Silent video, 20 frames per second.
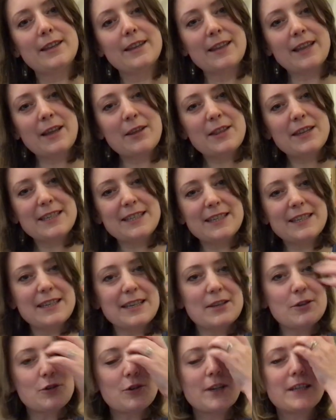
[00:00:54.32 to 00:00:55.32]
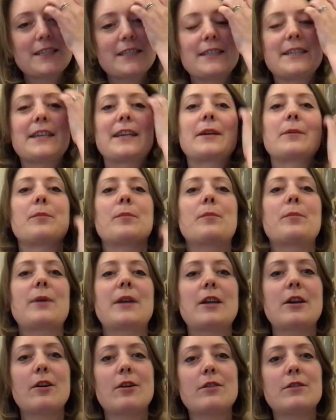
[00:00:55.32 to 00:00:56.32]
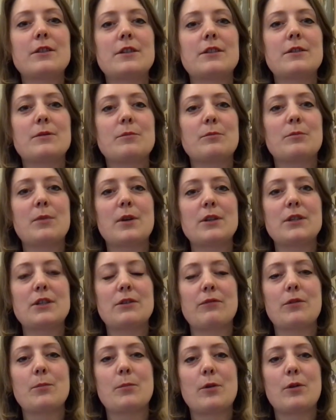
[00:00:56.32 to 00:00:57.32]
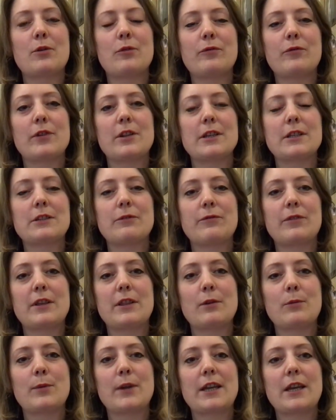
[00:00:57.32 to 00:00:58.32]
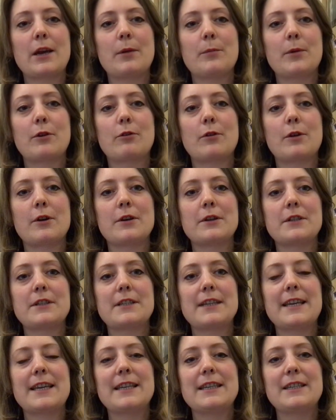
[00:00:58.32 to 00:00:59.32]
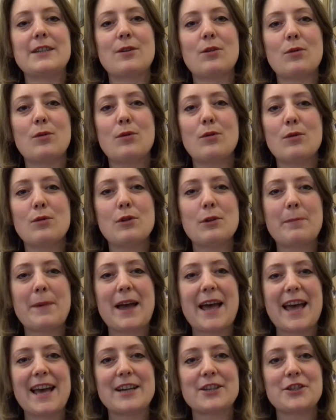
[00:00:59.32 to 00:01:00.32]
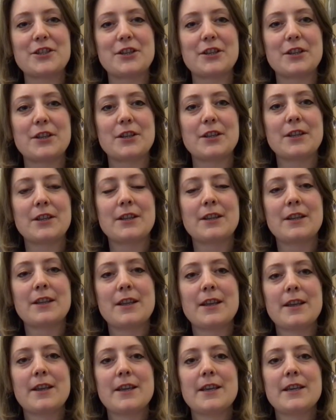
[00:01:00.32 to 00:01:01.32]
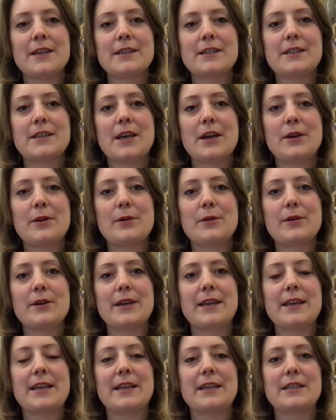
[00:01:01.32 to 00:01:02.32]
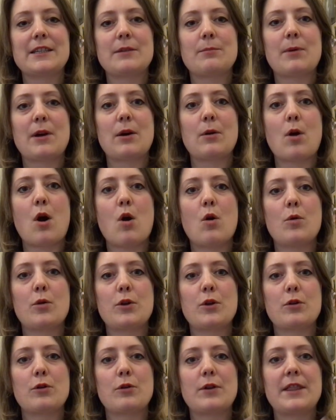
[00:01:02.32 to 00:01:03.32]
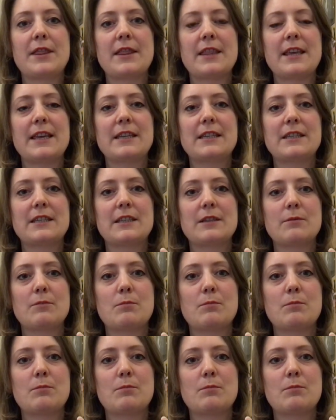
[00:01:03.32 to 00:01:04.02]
Now, this is interesting because most of the moral philosophy that we come across is all about action. So it's about, oh, you're in this